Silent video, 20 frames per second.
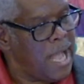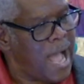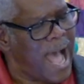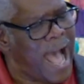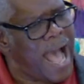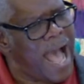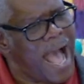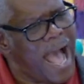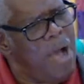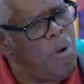
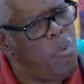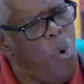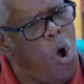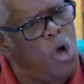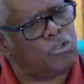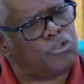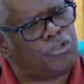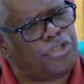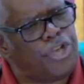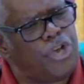I, I,
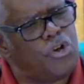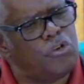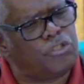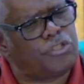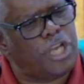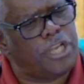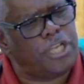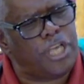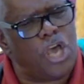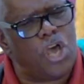want you
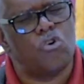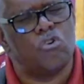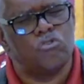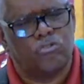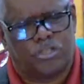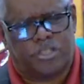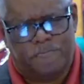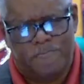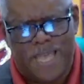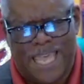to
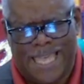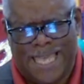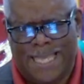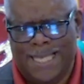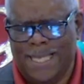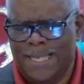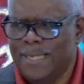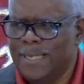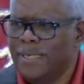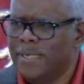use me
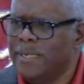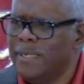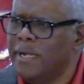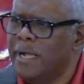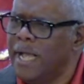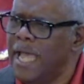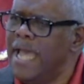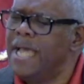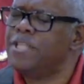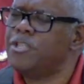
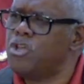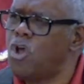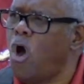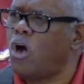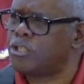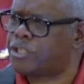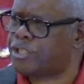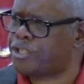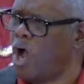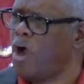in
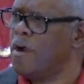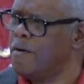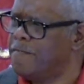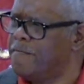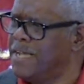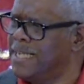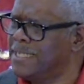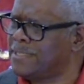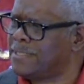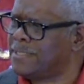your
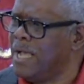service.